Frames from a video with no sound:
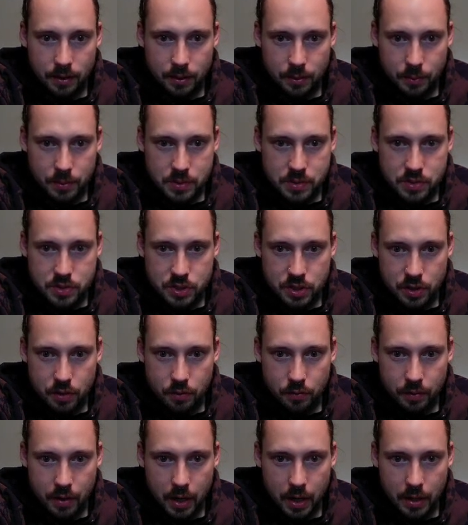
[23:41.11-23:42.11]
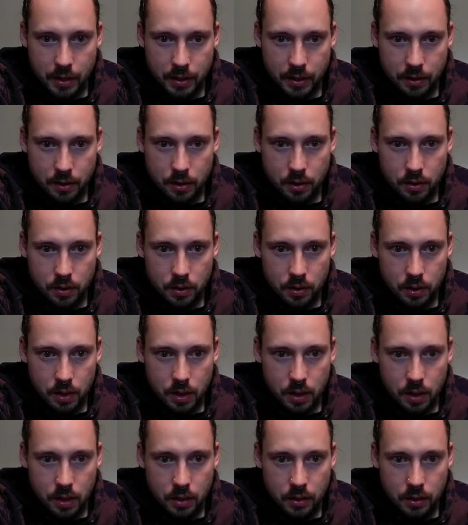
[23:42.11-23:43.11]
It was Giovanni all
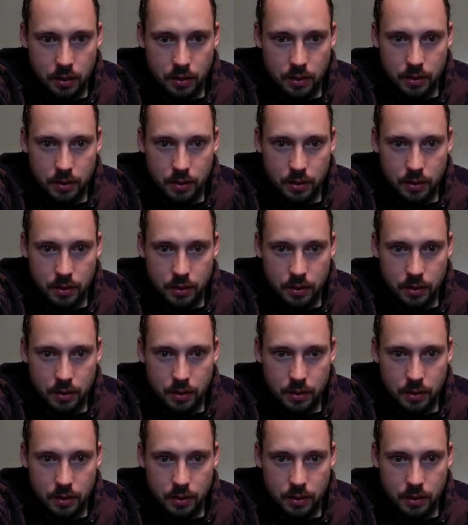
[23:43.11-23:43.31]
along,